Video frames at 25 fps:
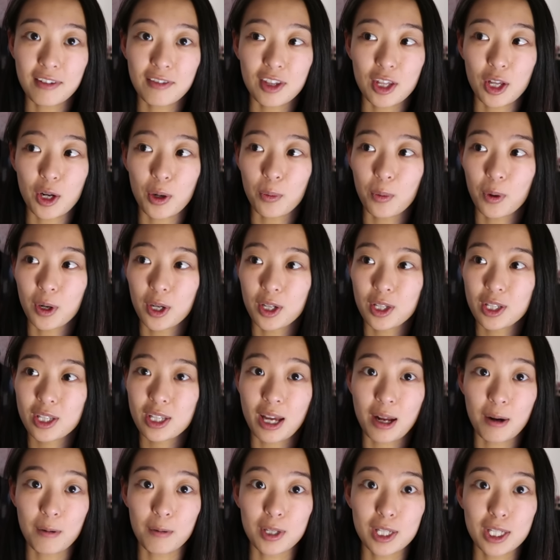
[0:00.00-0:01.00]
if there weren't
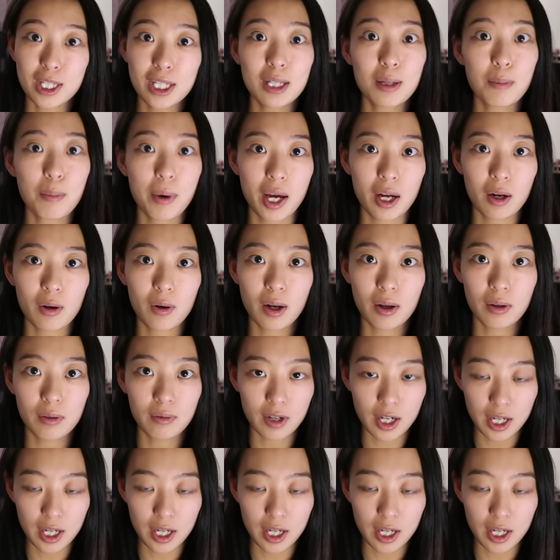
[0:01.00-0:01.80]
sirens in the background,